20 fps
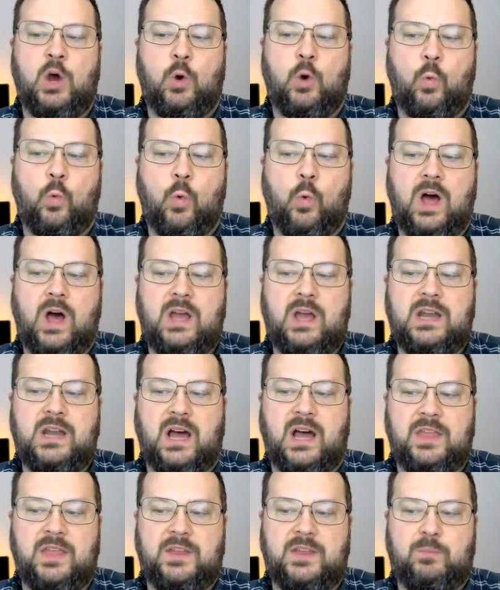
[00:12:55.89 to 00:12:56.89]
one
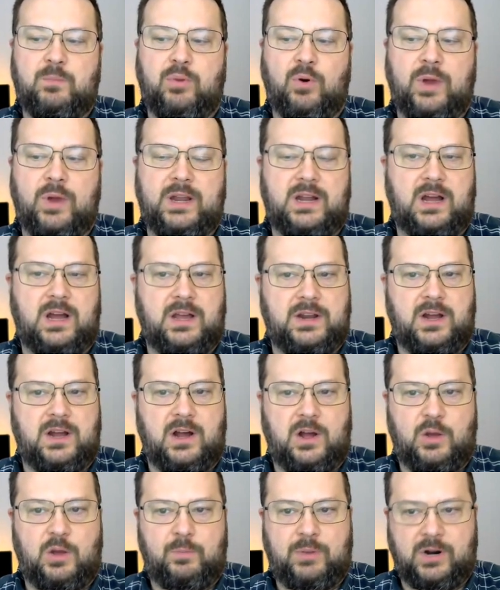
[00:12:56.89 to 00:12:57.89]
other point on
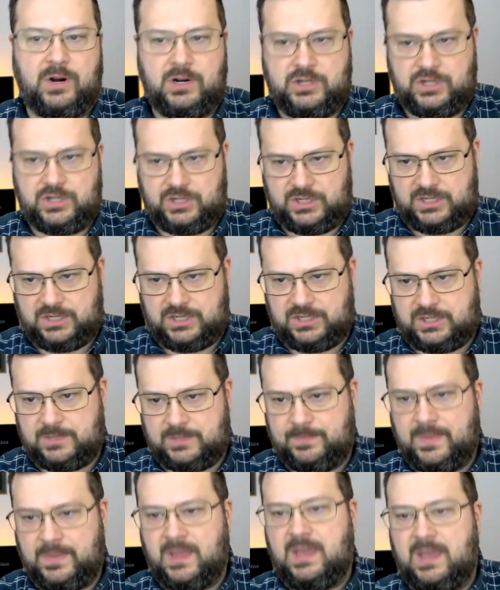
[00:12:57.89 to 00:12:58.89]
all
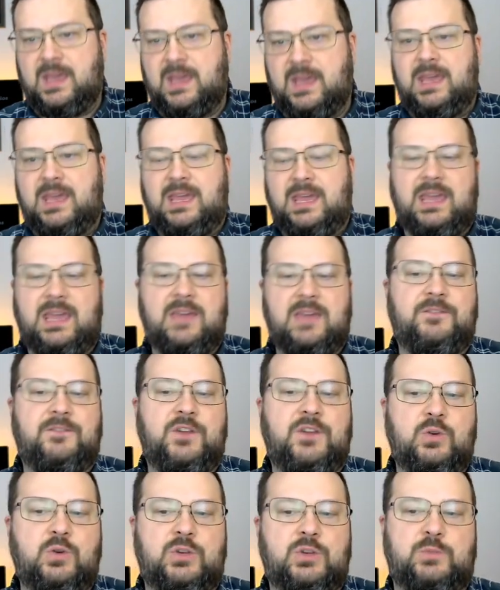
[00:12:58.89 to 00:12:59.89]
purchases. If
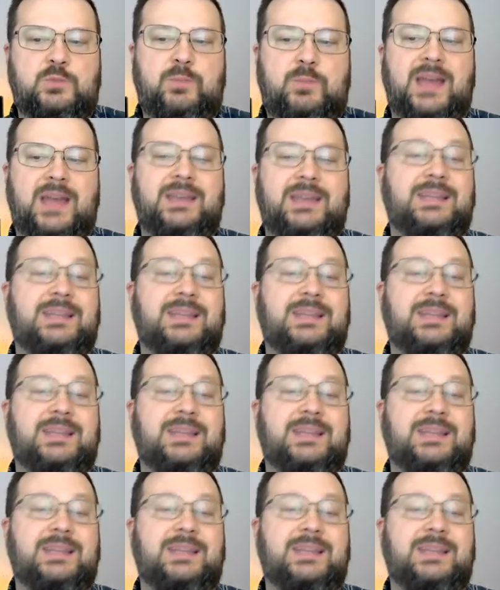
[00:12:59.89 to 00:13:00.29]
you spend